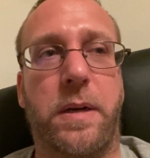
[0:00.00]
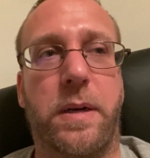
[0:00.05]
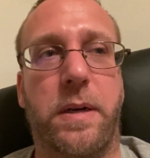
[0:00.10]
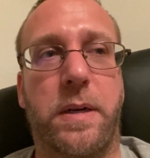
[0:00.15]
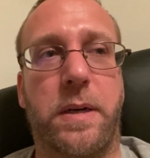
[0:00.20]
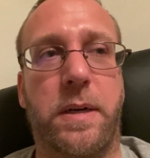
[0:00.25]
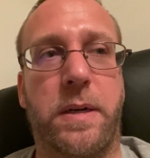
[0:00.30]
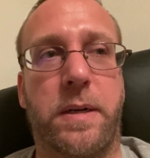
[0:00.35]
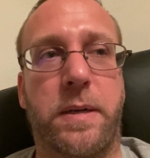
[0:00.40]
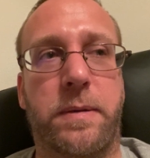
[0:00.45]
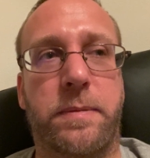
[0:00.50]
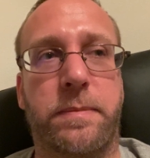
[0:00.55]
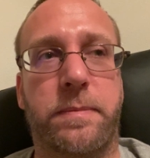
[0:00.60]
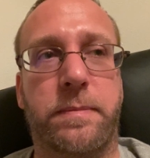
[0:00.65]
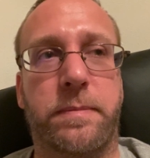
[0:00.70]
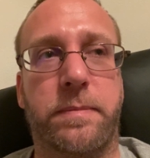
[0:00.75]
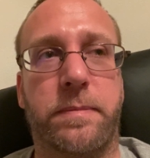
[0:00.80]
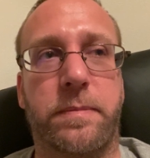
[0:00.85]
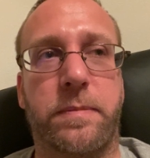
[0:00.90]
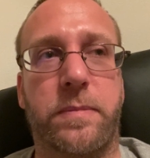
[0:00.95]

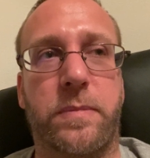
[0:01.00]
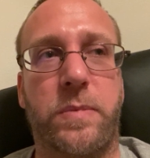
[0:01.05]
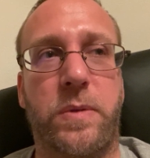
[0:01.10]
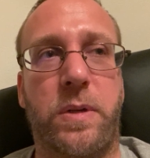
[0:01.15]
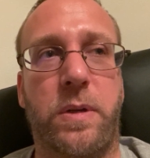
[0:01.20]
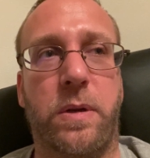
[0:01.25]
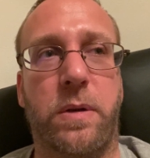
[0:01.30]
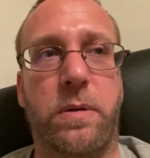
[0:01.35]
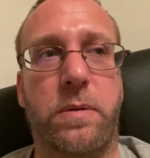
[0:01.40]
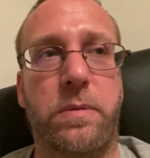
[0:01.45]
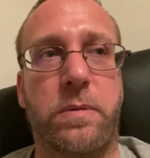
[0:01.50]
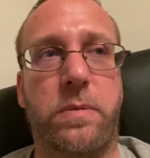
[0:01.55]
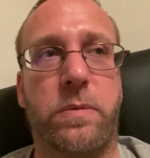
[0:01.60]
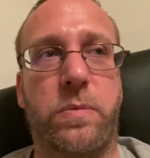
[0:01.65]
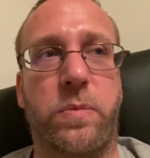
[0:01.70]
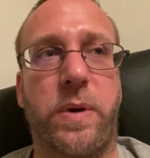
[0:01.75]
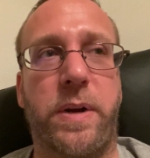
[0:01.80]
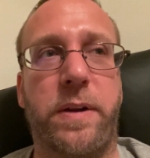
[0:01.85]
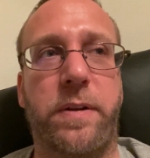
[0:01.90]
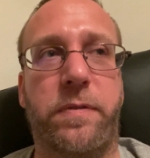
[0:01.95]

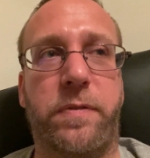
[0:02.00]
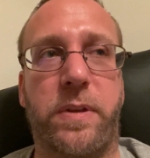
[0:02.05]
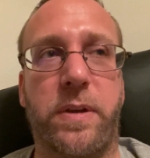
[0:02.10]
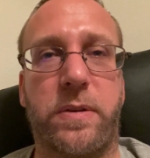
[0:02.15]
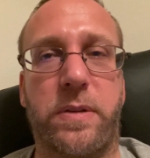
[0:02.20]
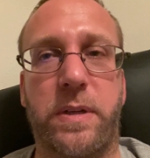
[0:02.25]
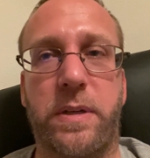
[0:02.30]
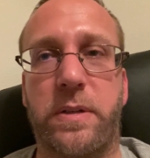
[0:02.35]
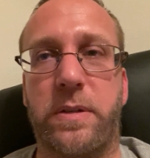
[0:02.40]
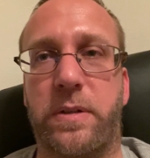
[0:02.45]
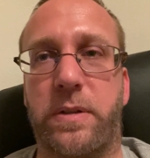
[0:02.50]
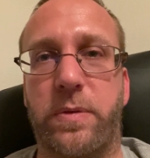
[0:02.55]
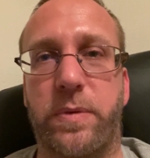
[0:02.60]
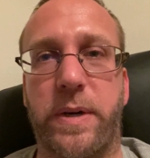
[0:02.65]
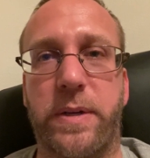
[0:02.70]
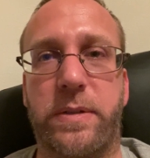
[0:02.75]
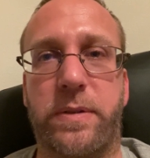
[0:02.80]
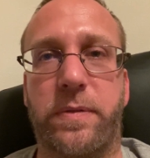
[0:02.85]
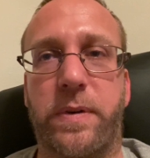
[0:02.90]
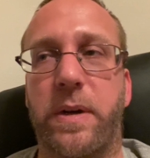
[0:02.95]
What if this is the
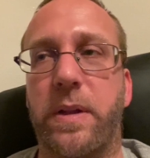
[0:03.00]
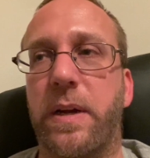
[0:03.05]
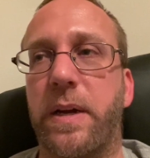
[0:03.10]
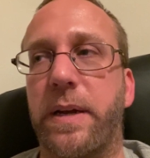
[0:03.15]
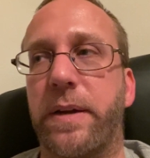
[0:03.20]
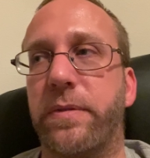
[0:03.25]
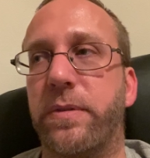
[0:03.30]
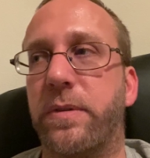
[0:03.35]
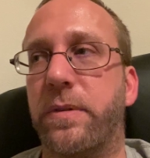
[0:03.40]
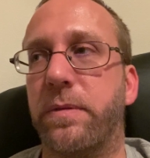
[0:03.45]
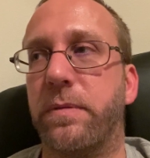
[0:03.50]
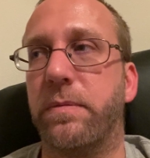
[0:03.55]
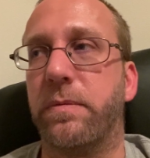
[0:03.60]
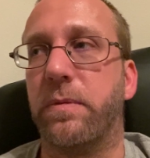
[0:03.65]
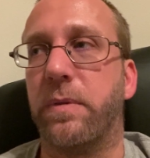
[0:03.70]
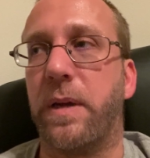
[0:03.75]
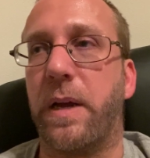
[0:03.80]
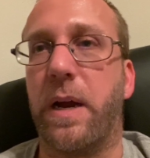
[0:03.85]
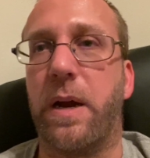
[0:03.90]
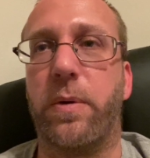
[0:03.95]
rest of our lives?
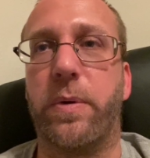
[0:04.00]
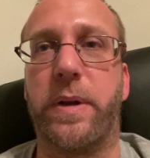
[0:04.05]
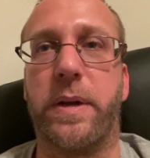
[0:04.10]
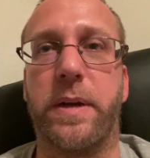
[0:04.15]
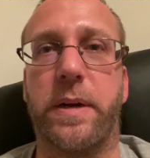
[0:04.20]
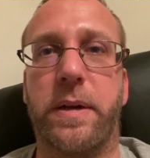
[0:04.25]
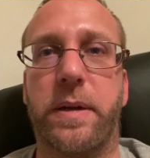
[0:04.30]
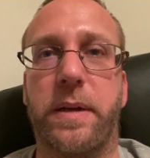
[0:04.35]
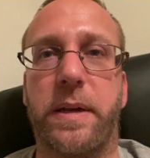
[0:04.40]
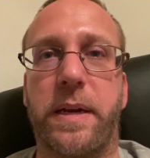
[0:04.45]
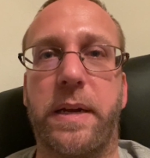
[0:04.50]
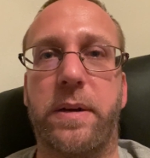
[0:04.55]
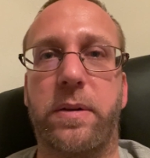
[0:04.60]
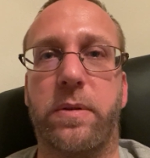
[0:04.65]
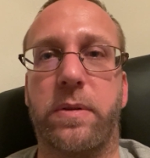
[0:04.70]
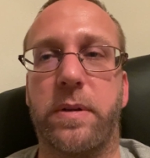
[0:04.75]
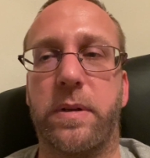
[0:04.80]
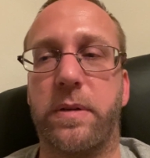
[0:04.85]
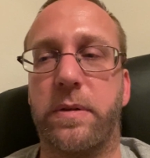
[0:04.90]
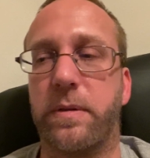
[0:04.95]
How are we going to
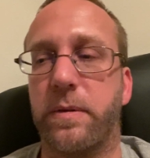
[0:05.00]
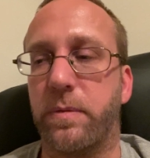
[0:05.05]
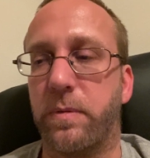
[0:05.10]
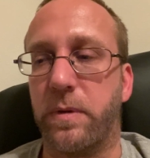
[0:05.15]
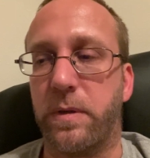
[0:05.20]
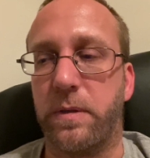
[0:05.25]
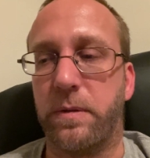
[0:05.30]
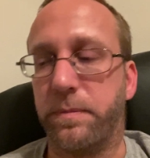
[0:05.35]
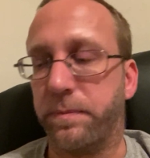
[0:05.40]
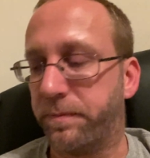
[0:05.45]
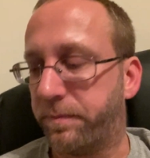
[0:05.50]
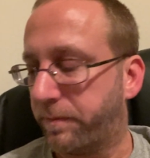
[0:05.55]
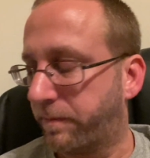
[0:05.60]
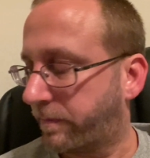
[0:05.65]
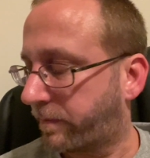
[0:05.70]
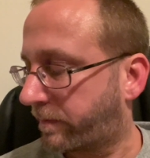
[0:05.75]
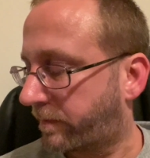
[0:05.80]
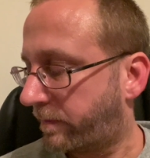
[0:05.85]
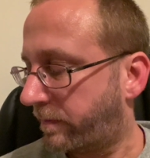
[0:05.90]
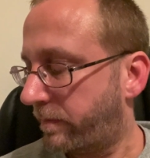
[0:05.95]
handle this? Well,
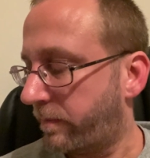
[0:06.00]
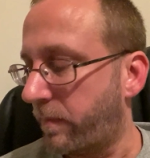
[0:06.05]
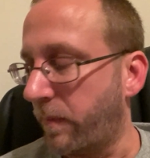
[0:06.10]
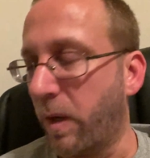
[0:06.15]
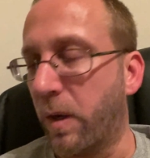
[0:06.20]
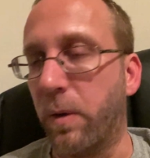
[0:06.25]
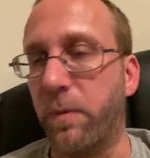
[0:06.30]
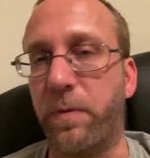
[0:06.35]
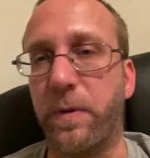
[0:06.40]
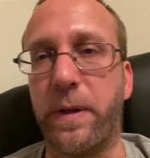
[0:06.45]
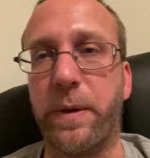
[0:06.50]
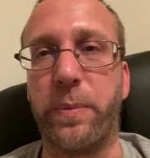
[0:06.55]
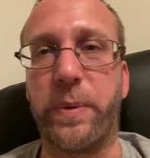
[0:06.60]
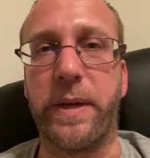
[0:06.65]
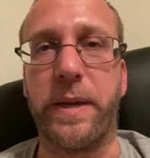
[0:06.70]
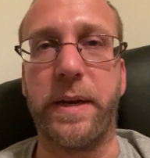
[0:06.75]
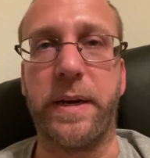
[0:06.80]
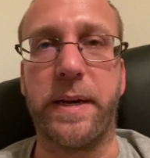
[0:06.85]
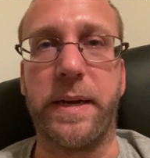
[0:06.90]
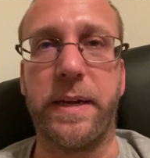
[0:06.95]
hopefully we
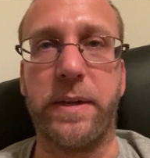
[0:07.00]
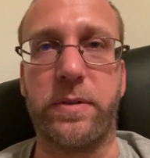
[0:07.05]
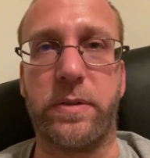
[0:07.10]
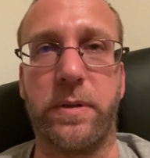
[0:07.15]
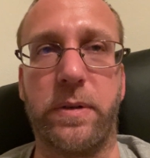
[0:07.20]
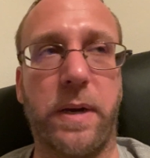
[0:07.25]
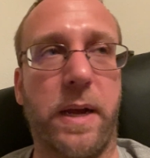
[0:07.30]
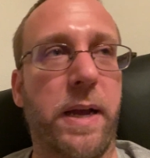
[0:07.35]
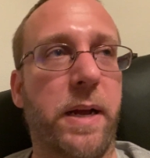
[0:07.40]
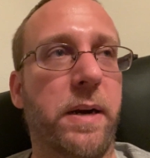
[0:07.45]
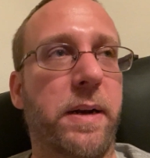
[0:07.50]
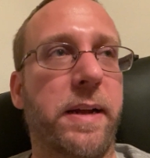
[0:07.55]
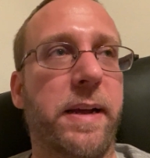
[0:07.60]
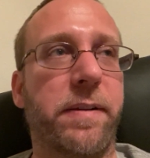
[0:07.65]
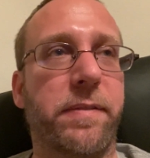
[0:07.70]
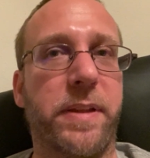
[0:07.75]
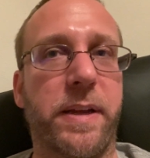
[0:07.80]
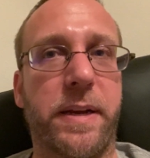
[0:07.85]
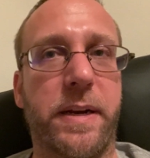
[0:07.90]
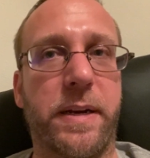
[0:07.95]
get an answer. I don't
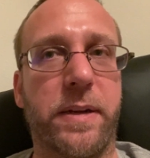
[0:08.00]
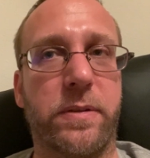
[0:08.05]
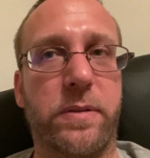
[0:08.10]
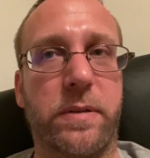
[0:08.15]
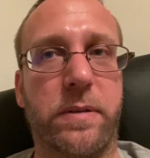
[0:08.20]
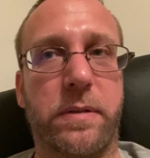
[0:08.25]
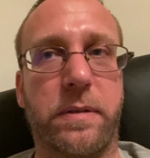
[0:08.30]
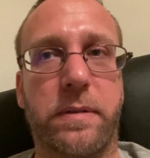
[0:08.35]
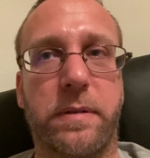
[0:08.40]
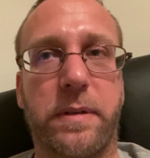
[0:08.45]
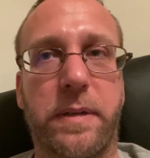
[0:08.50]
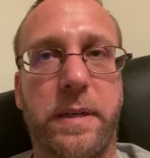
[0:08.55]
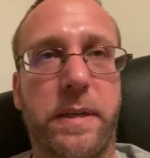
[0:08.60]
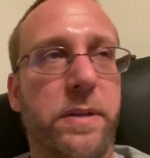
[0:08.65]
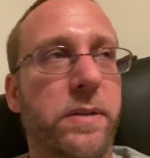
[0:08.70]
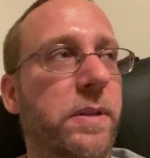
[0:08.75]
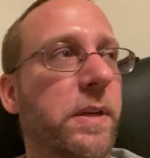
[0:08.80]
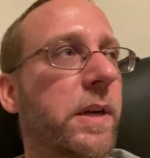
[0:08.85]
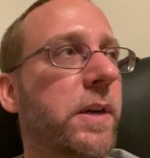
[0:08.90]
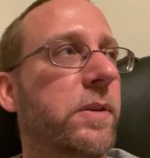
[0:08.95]
have that answer, and
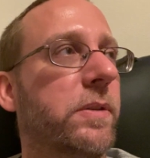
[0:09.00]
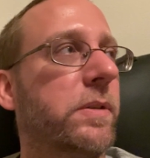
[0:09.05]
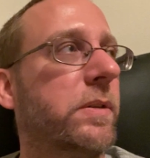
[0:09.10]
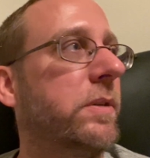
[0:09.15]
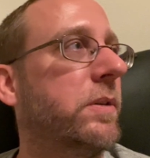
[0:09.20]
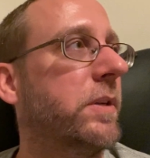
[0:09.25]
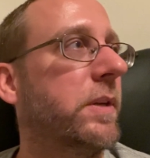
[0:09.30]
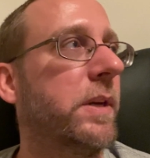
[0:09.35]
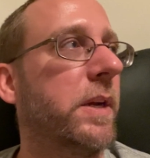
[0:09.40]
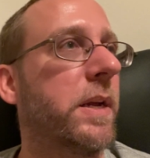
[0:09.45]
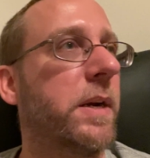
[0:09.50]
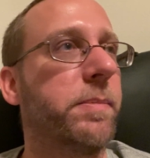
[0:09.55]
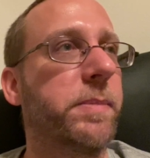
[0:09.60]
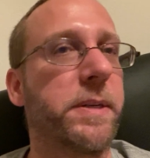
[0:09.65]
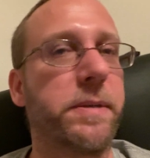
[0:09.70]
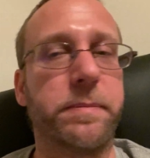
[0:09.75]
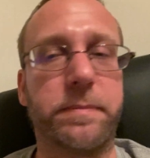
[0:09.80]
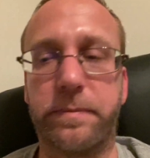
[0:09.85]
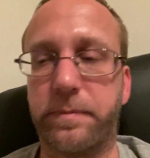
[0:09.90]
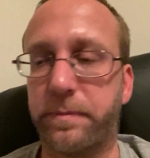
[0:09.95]
it scares the shit out of me.